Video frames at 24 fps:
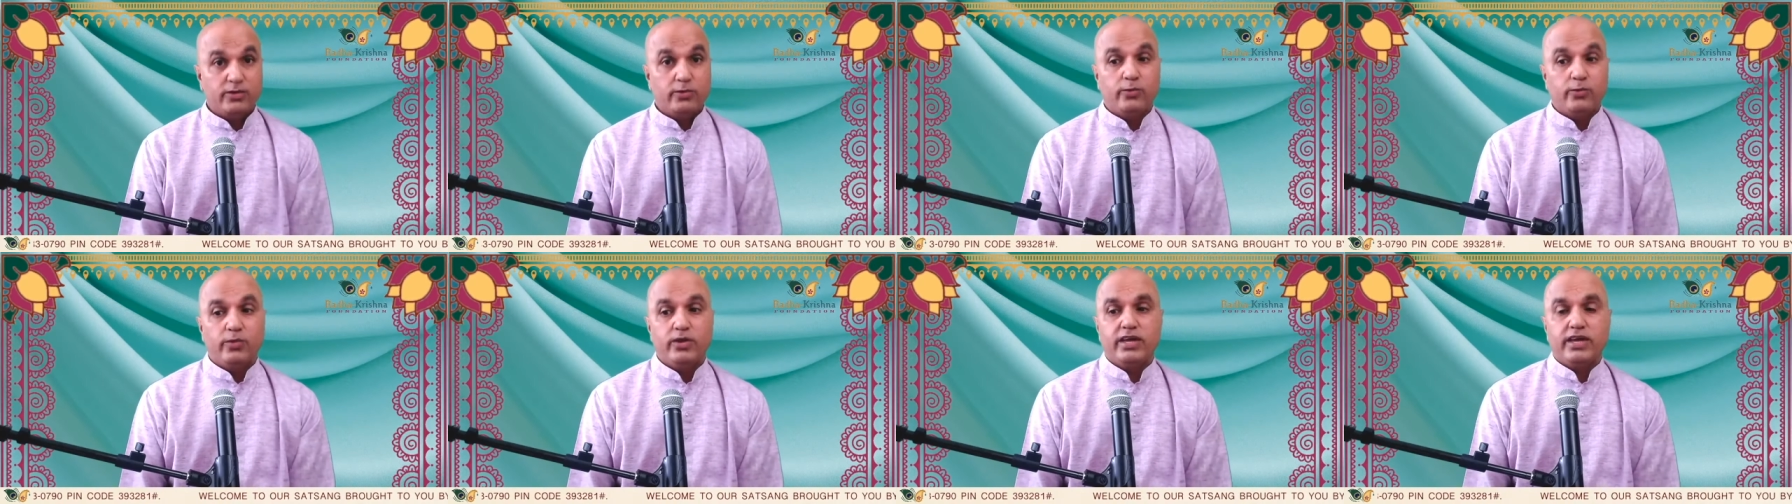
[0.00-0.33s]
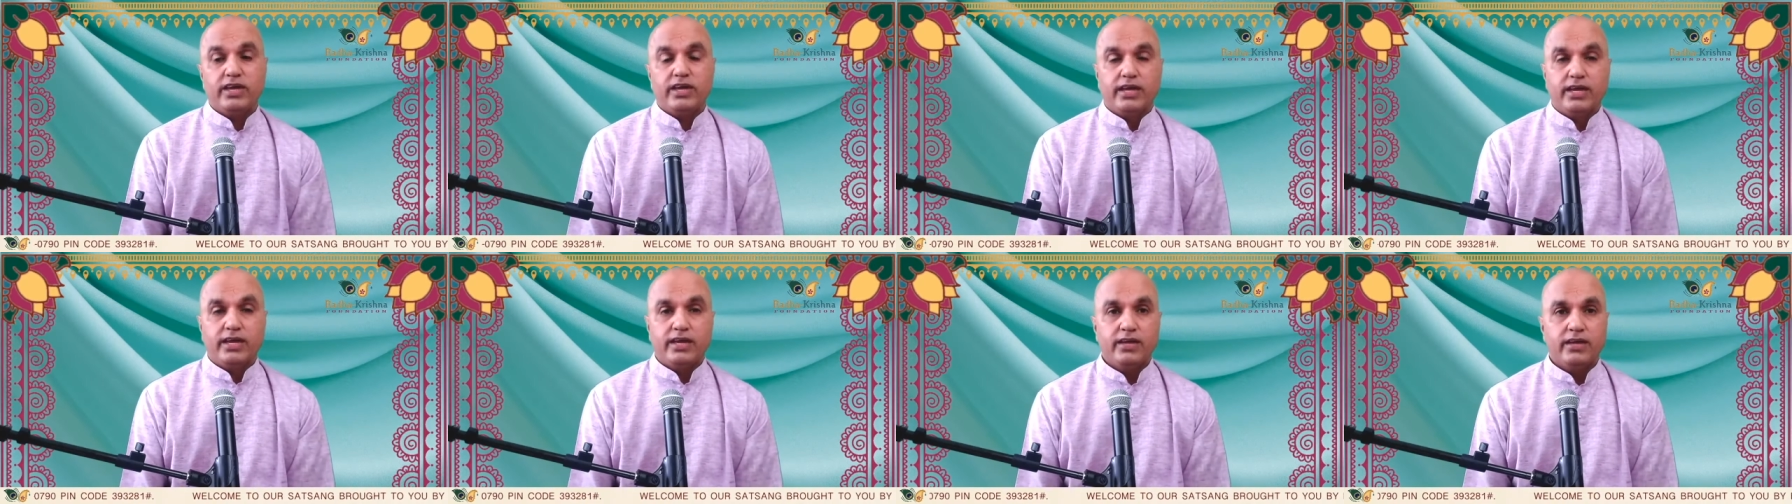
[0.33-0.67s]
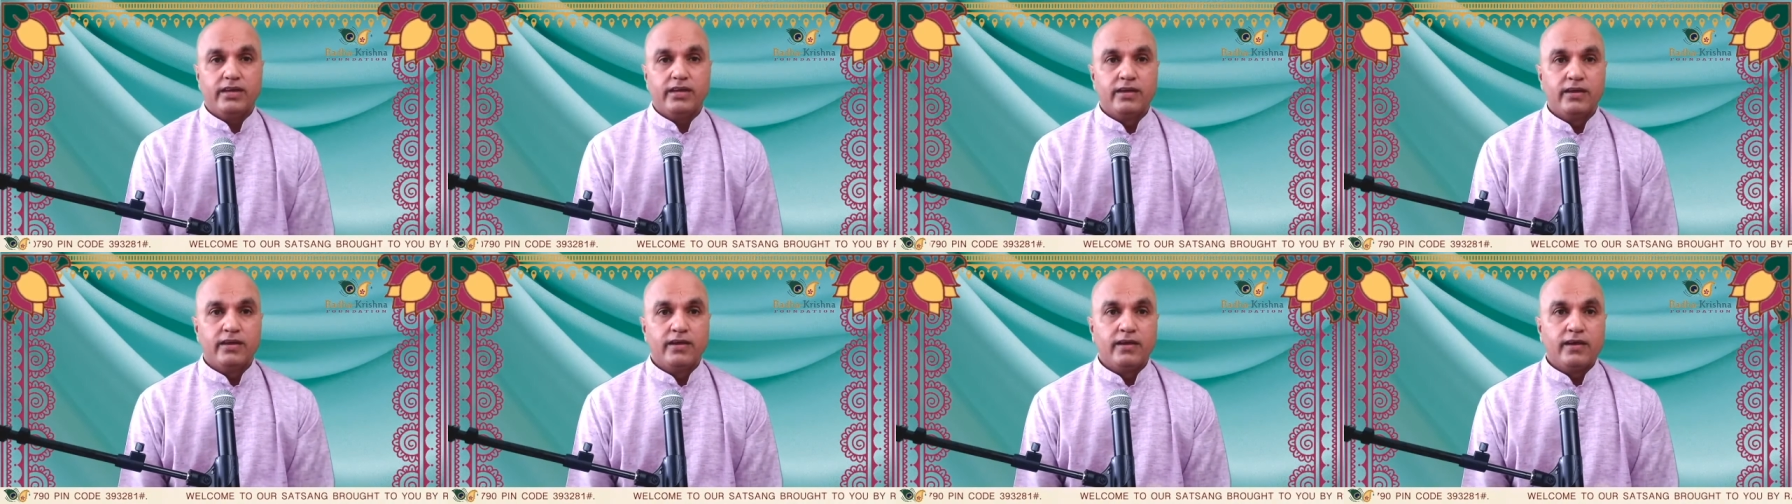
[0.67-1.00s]

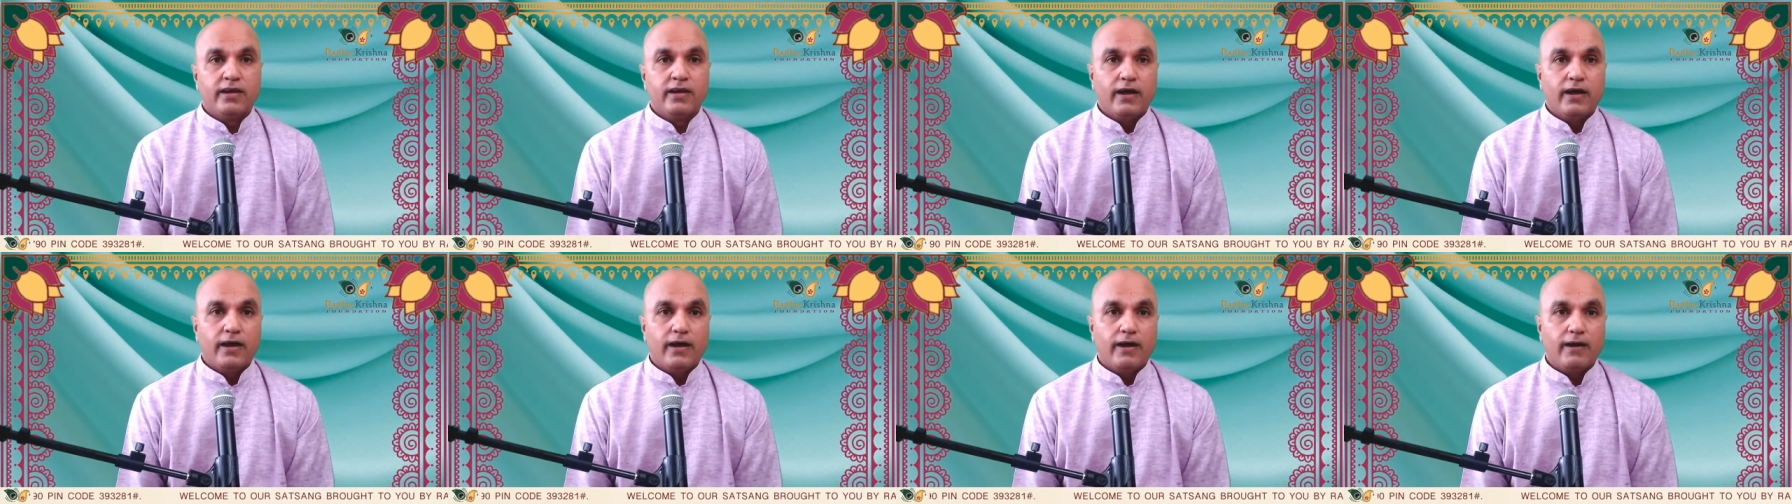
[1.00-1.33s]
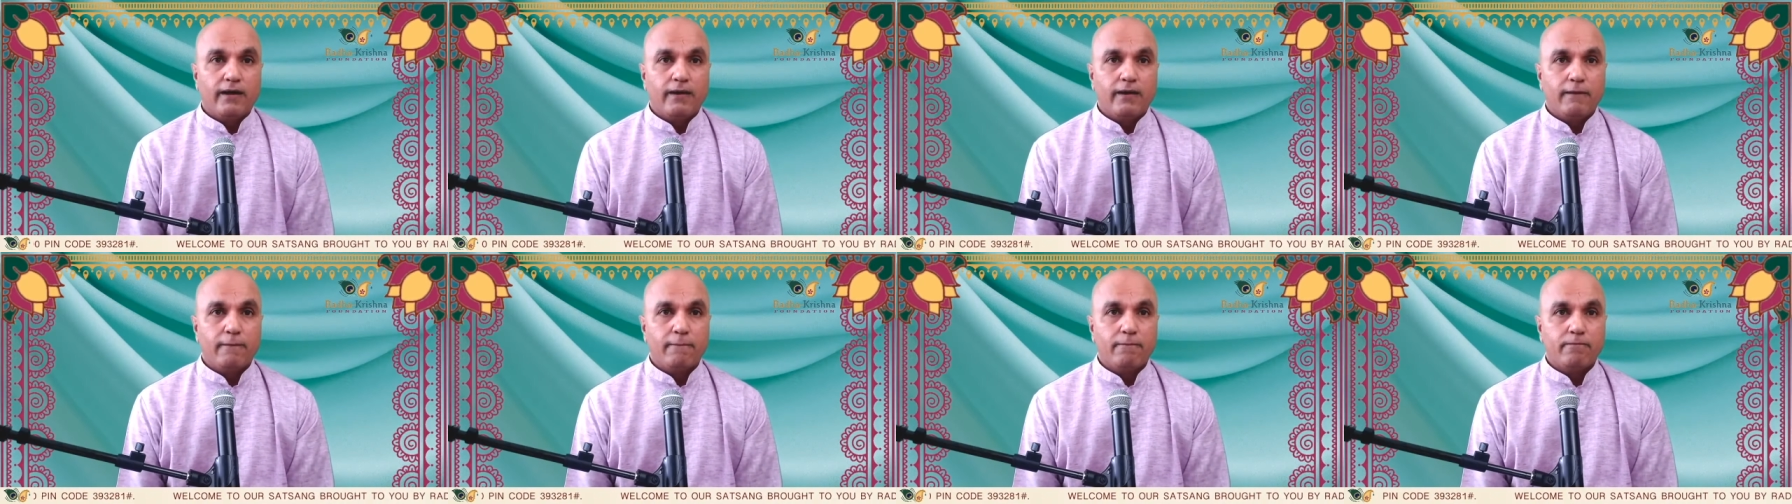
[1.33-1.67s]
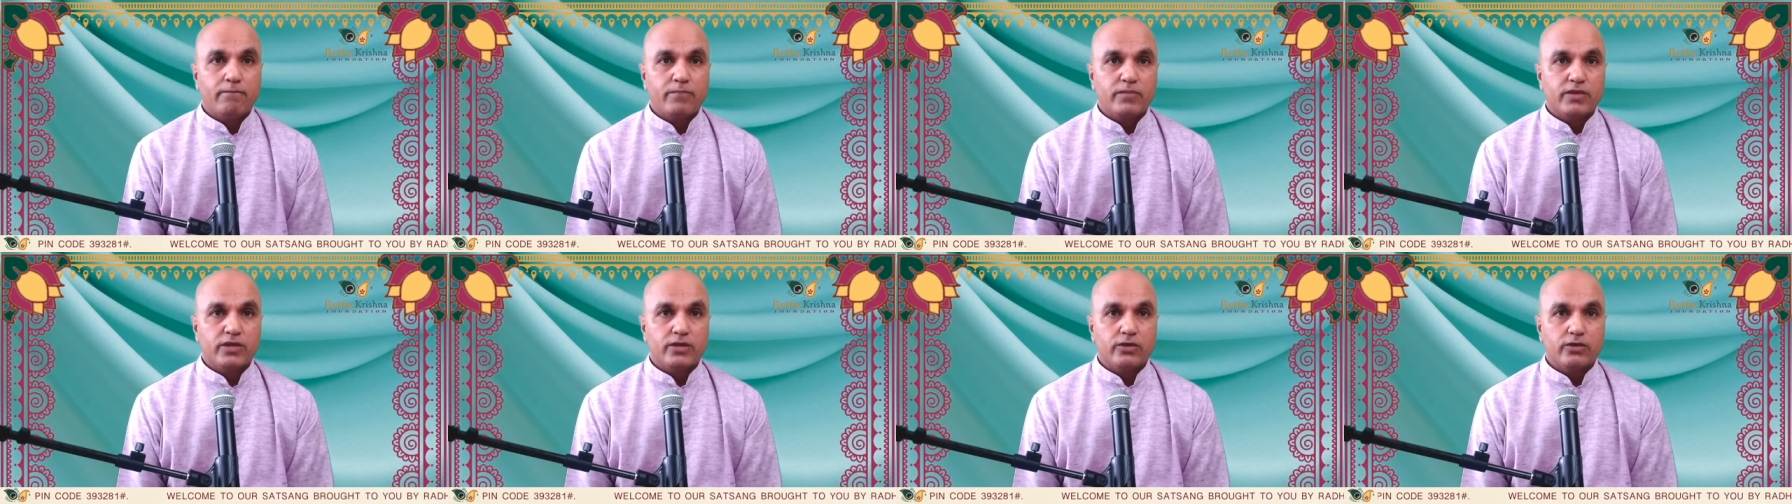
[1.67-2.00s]
you know, the child
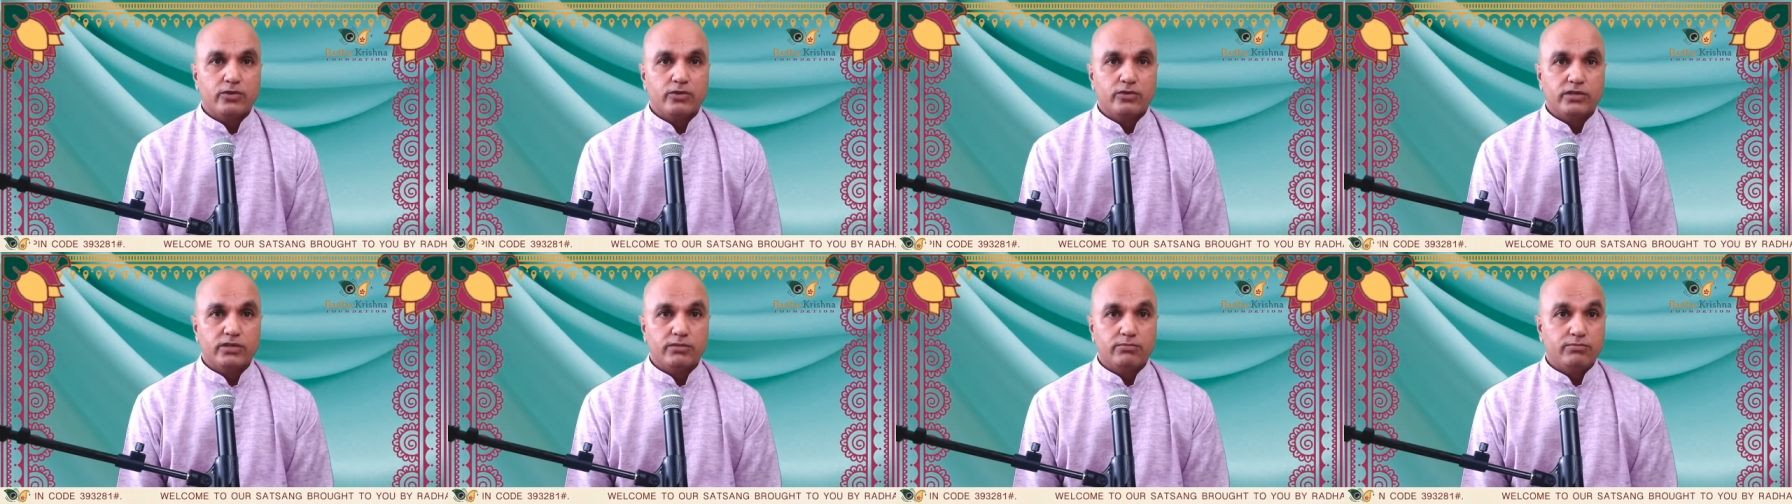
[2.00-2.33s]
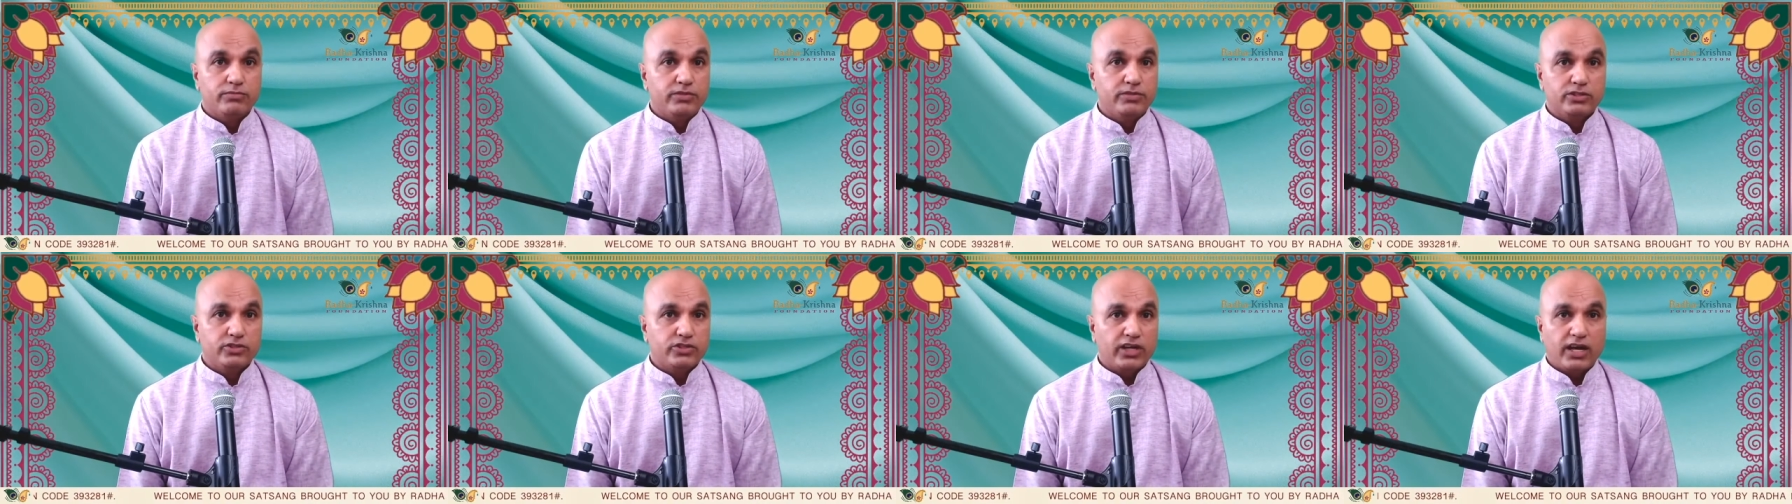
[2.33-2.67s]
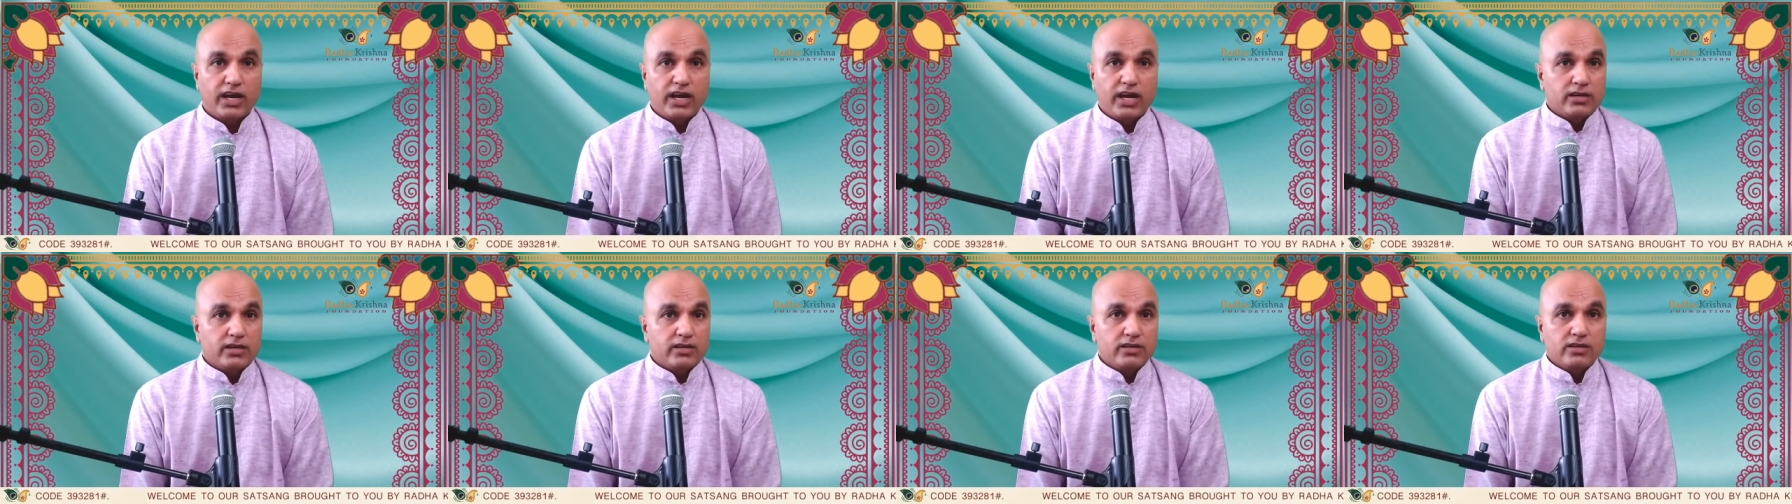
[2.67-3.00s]
can come to the parent
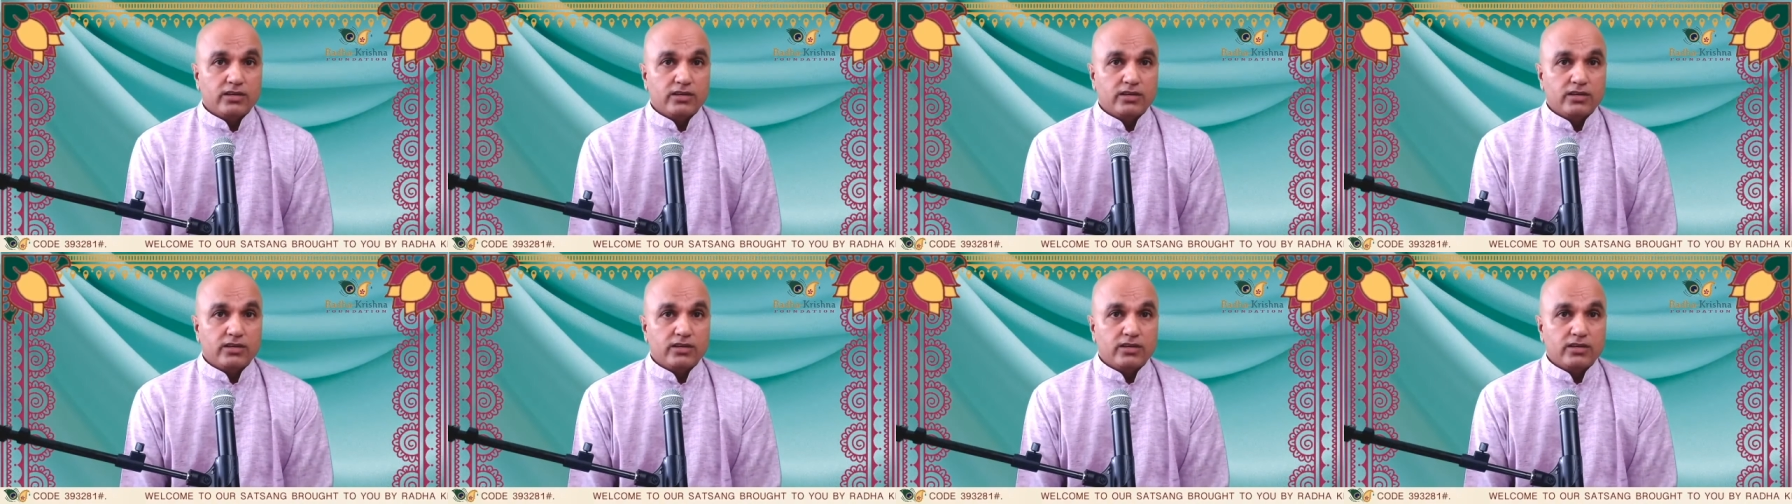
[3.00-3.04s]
